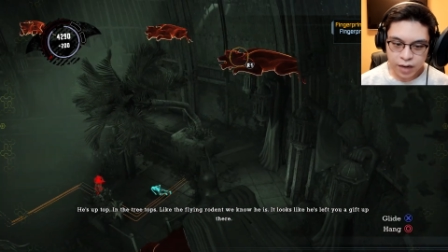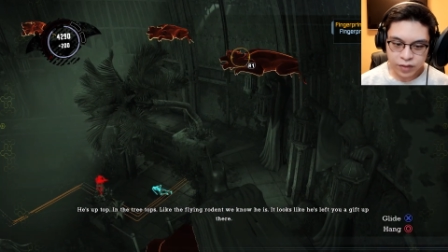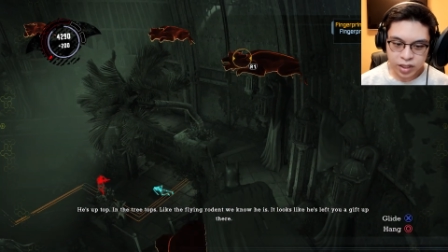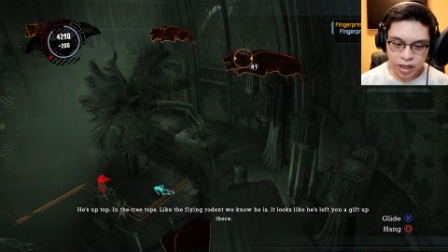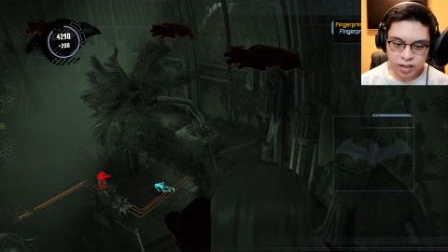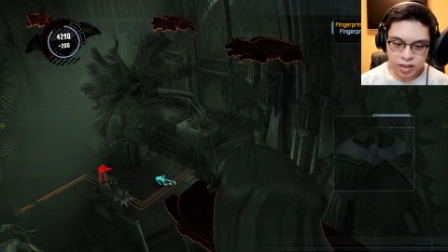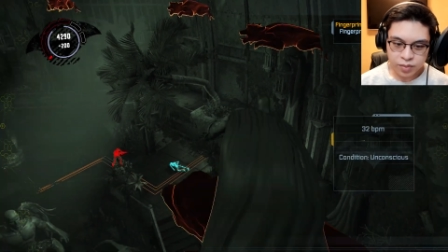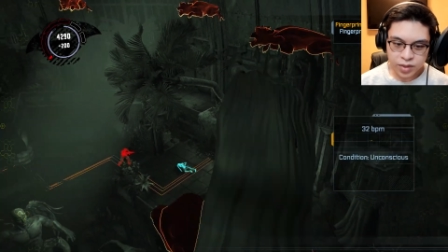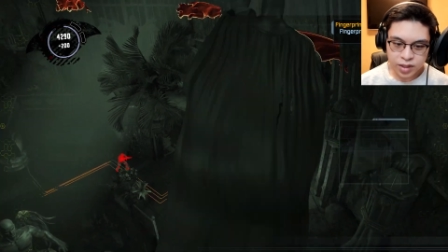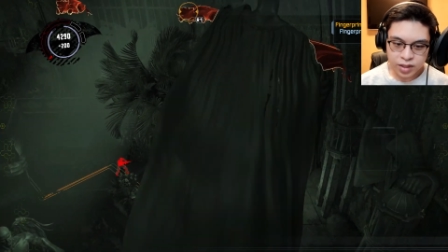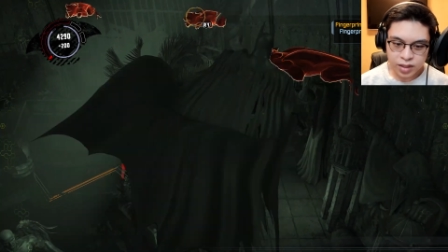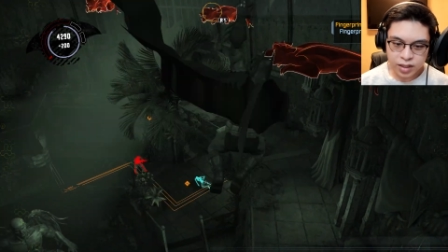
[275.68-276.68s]
haven't gotten them
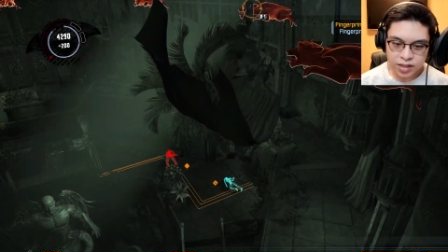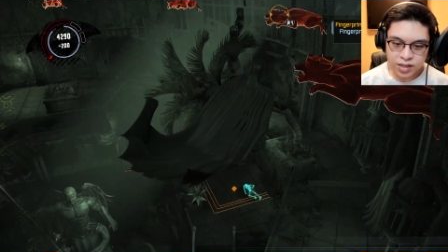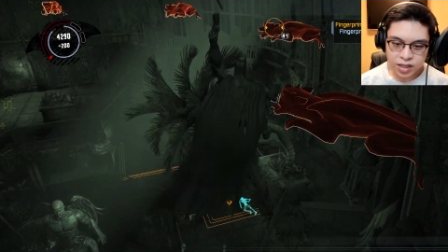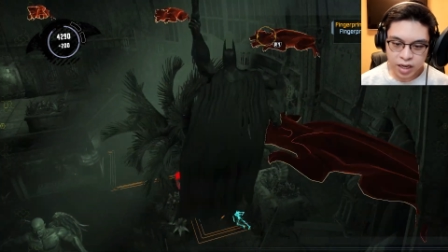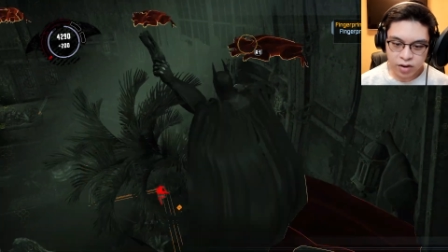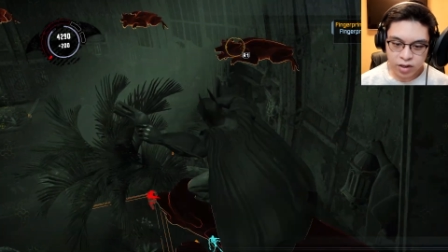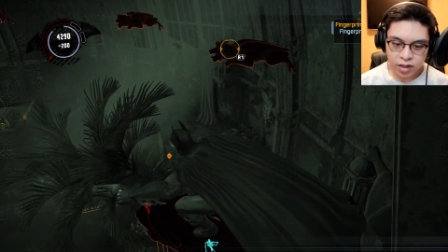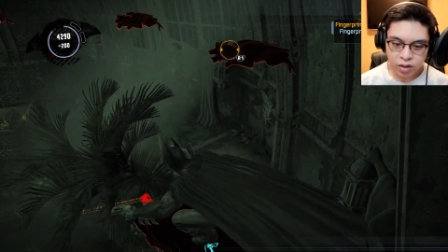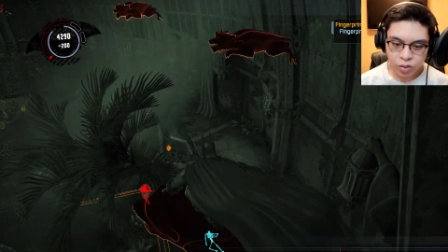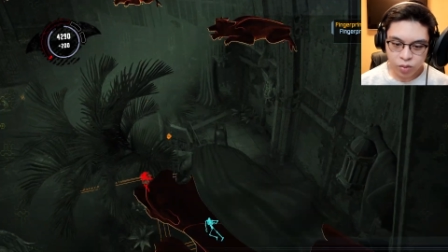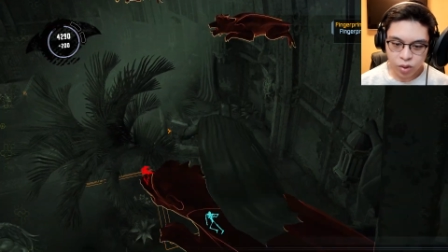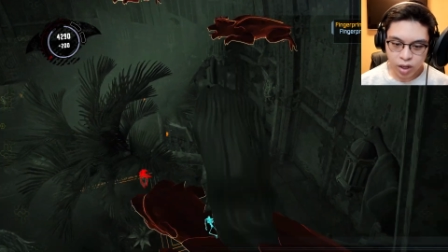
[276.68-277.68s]
this scared
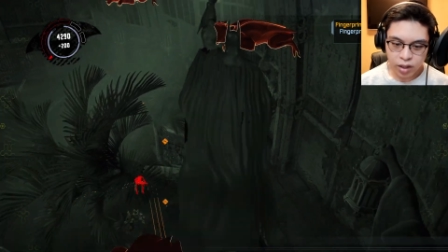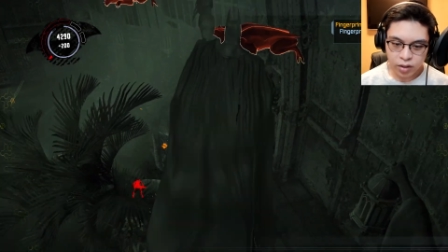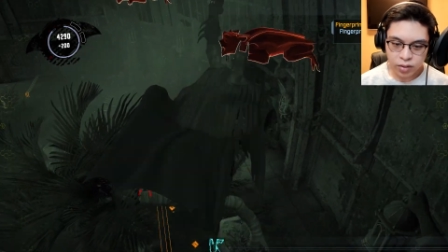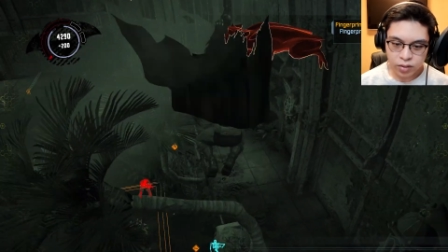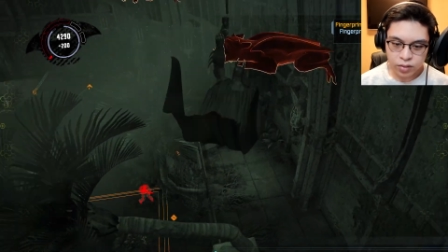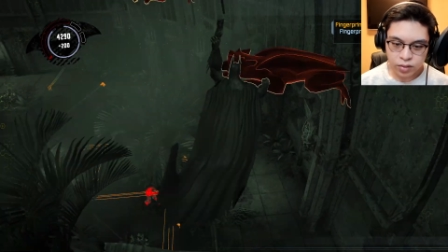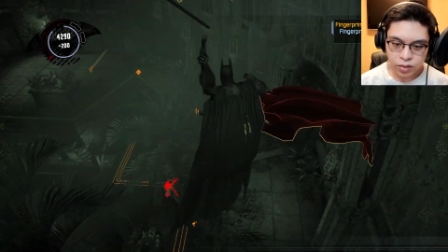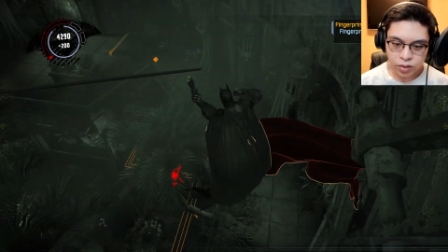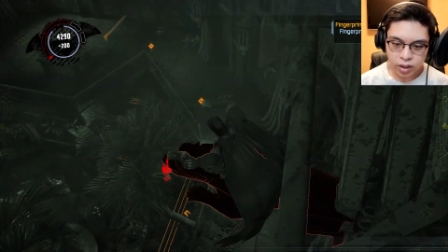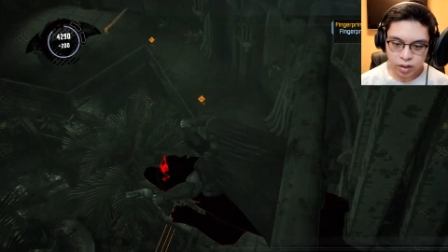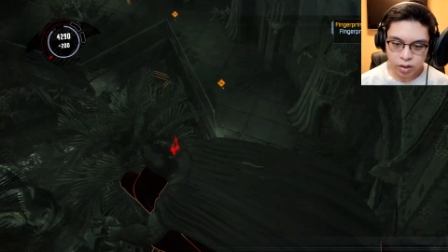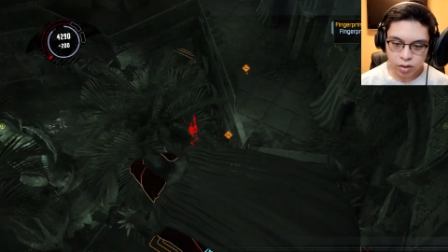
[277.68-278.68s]
in a while.
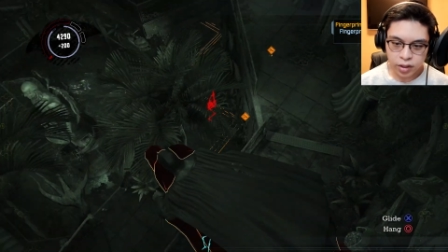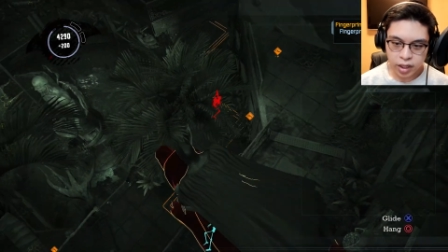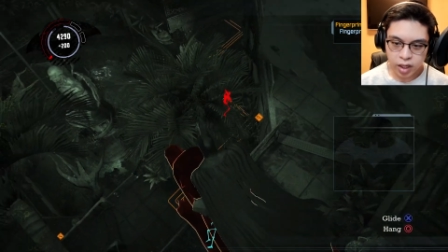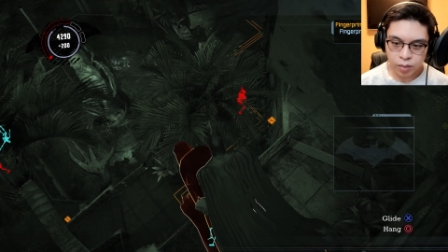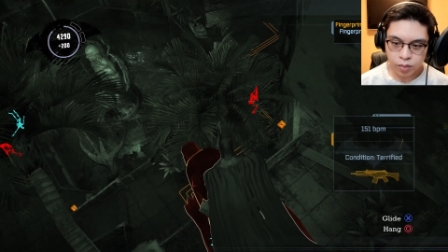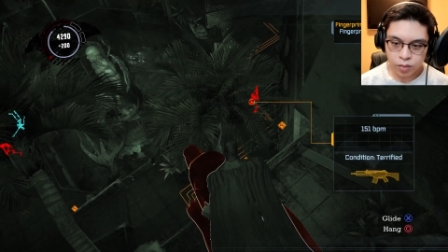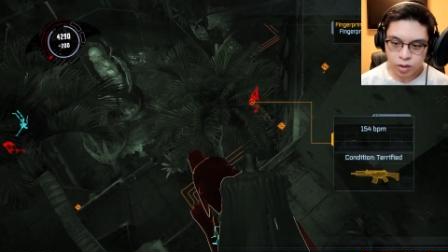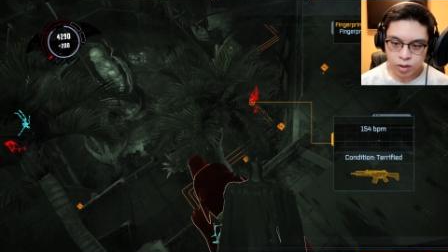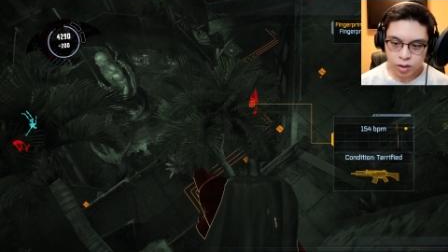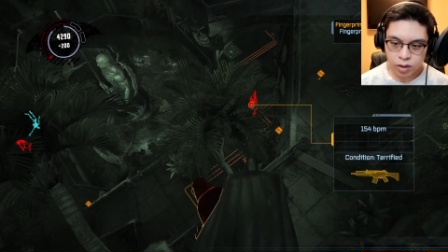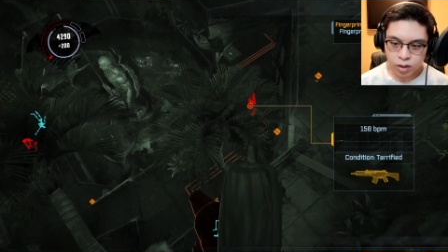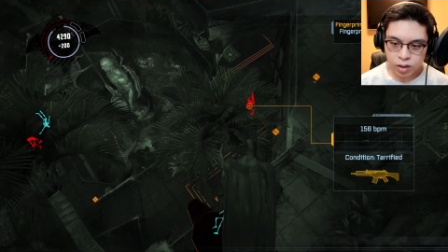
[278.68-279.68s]
Or like all game.
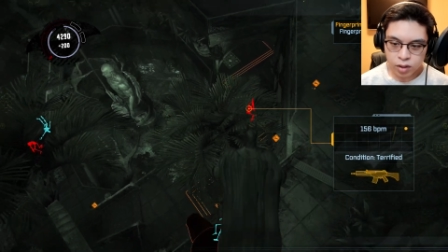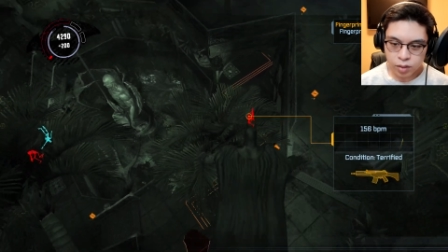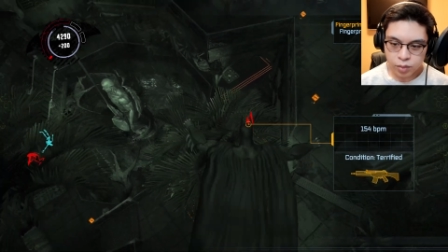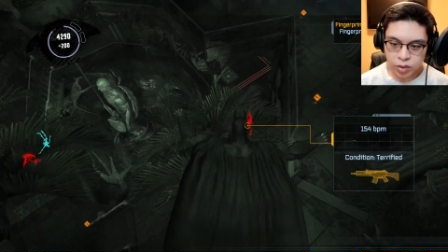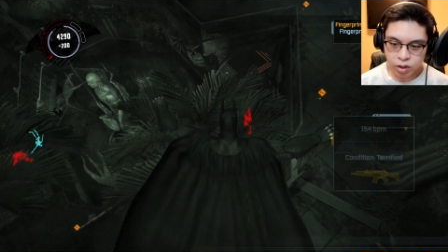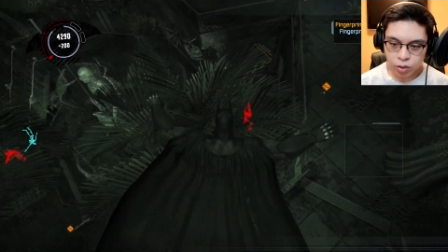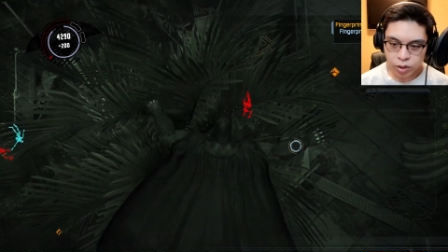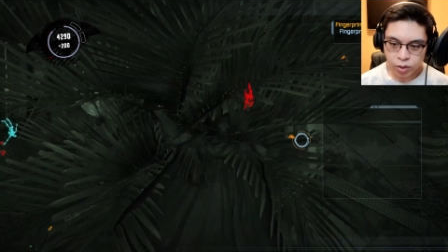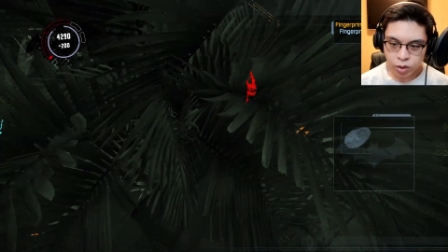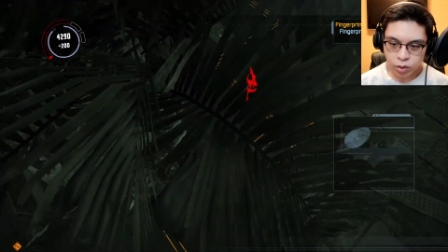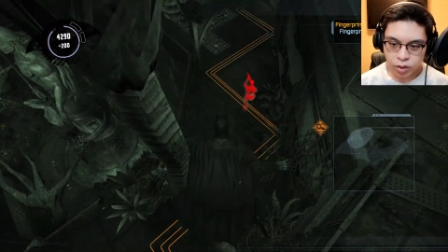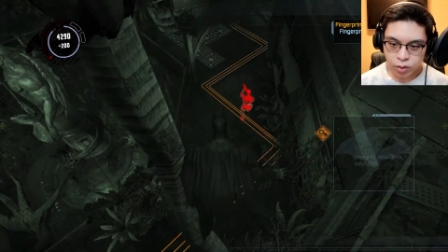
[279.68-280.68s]
But
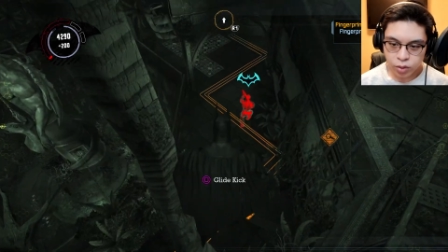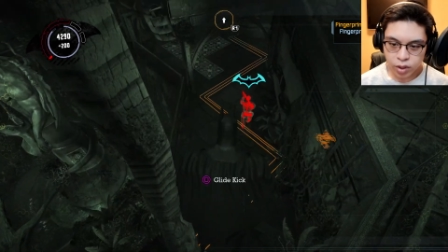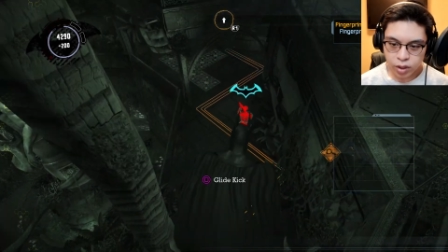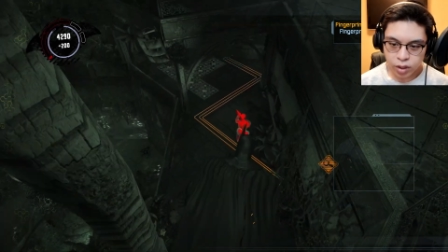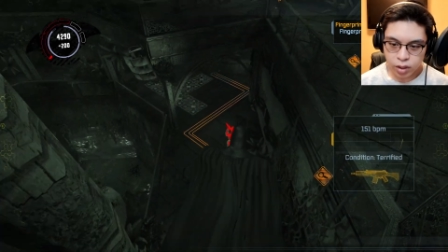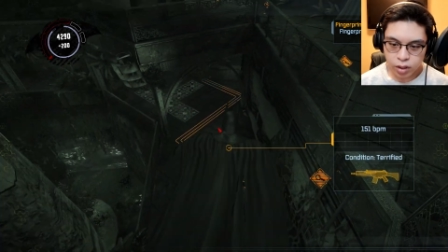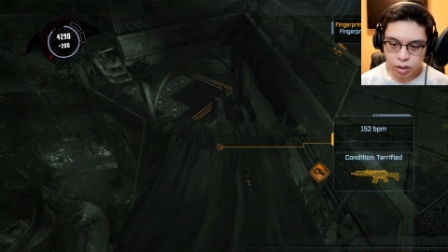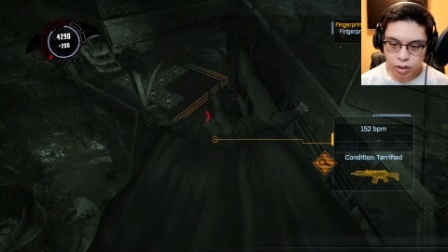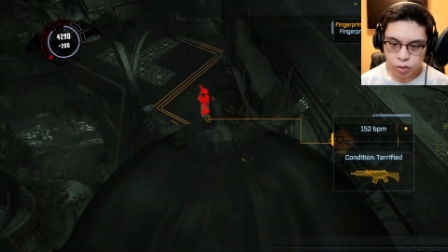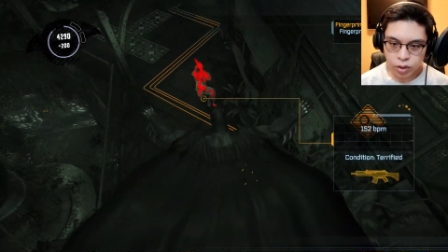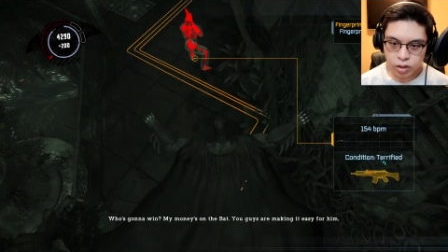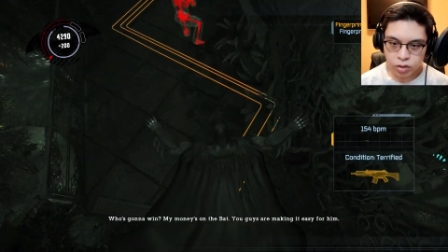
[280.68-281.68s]
quick.
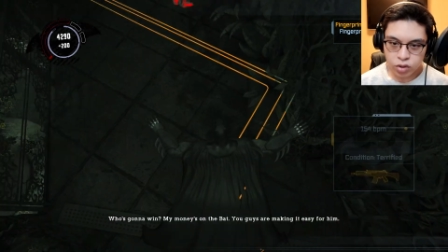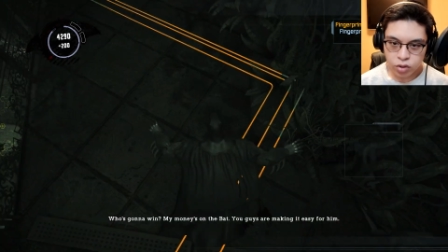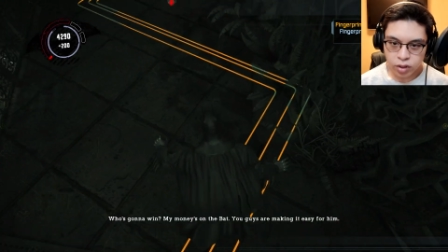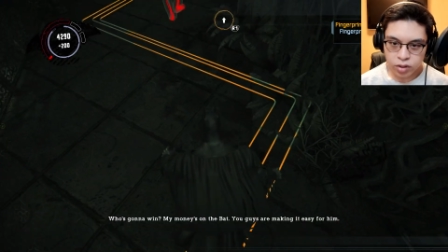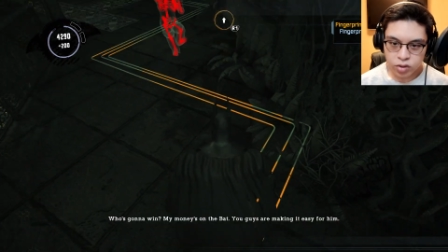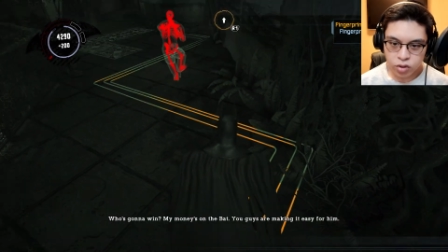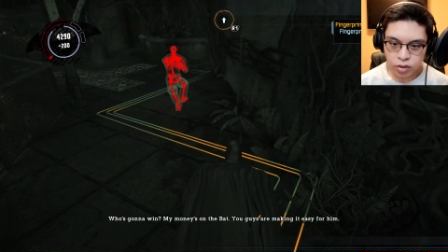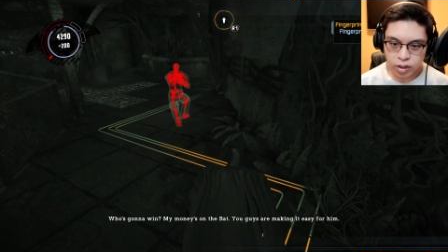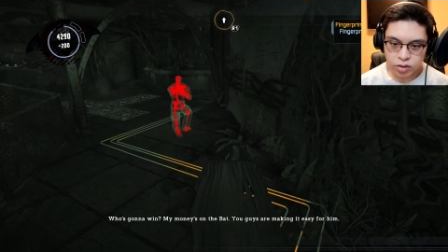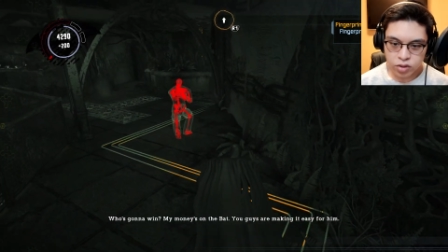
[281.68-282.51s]
Quick, don't turn around. Woo!